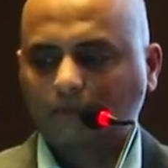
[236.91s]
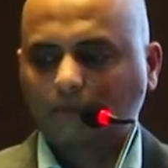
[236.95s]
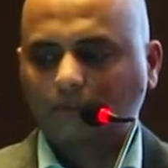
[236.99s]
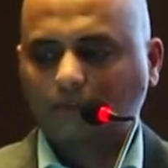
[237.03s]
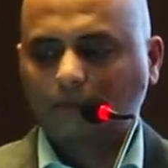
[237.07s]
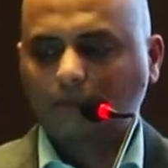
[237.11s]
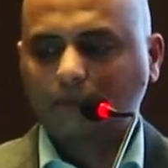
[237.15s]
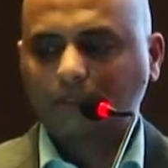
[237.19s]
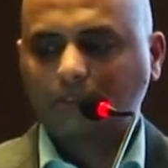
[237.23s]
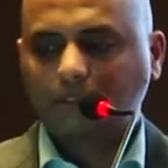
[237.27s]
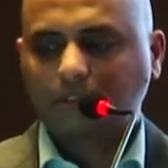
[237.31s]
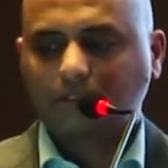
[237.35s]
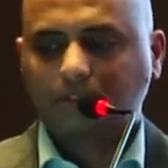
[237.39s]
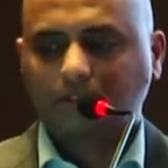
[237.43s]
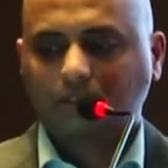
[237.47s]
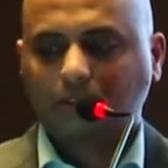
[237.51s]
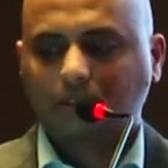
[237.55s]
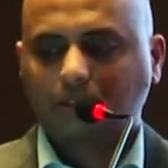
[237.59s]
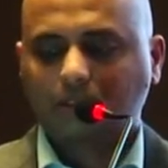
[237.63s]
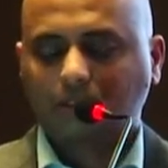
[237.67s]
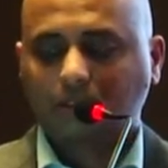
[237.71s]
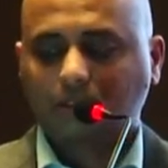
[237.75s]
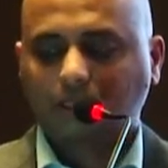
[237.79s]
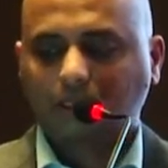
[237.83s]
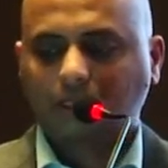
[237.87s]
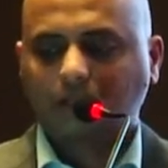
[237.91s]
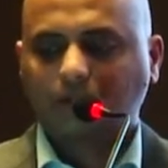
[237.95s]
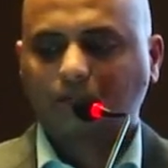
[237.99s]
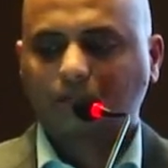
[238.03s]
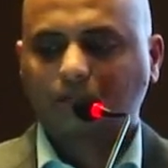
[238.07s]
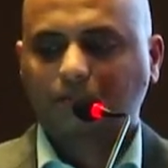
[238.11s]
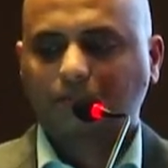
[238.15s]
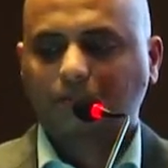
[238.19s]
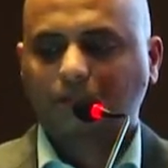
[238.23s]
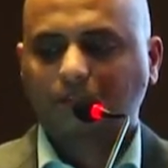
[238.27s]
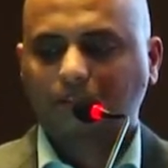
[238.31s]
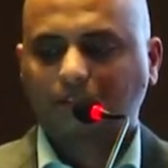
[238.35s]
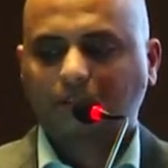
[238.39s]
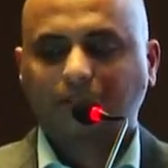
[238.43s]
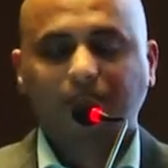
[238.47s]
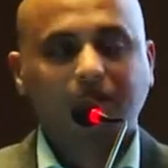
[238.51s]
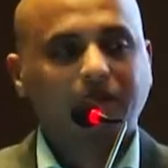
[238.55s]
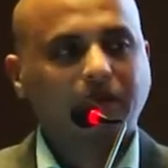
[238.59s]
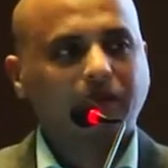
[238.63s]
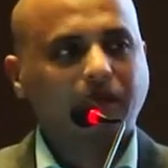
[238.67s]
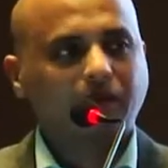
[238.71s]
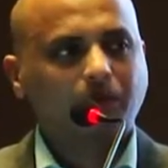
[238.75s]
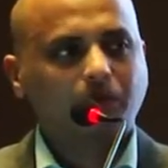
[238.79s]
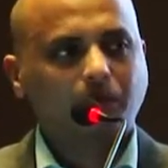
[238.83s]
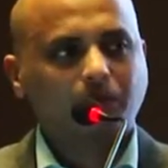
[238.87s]
performance rating of
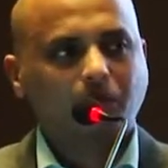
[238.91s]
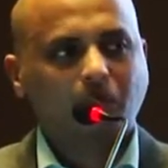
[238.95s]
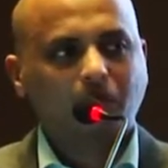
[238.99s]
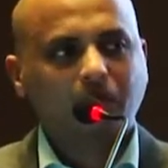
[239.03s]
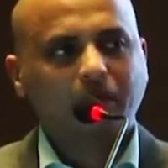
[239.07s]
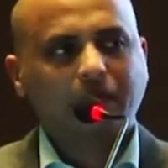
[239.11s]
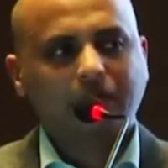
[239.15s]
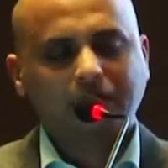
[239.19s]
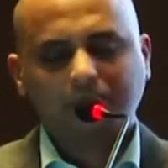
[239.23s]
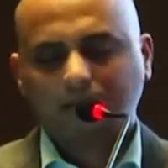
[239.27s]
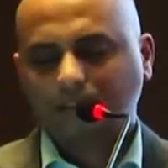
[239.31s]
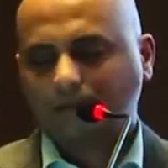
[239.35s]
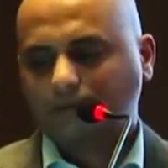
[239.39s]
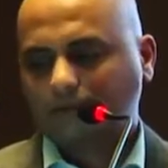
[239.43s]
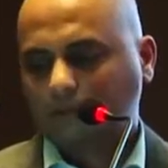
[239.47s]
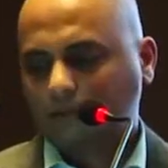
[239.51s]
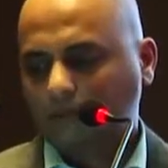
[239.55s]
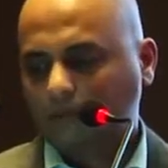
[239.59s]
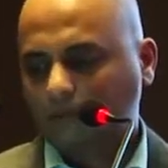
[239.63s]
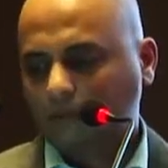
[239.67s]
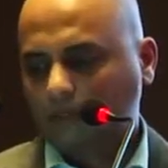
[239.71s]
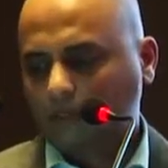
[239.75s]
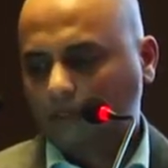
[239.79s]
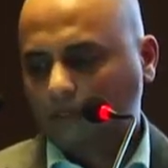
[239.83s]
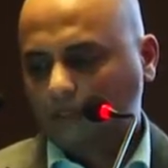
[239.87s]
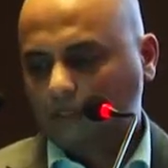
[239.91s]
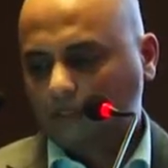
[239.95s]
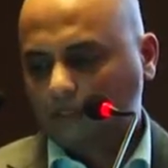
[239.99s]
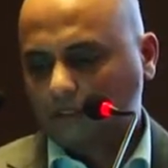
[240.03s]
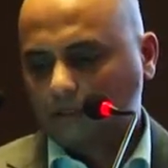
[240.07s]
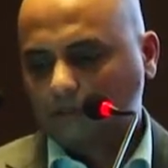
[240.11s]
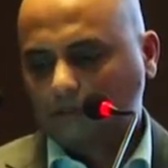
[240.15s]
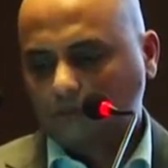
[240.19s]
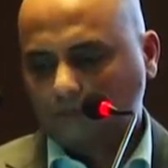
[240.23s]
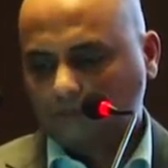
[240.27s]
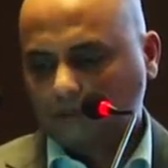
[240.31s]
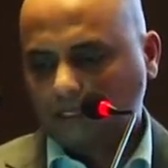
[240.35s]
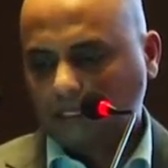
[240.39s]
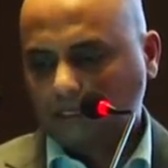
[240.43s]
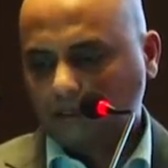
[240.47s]
79.97. So we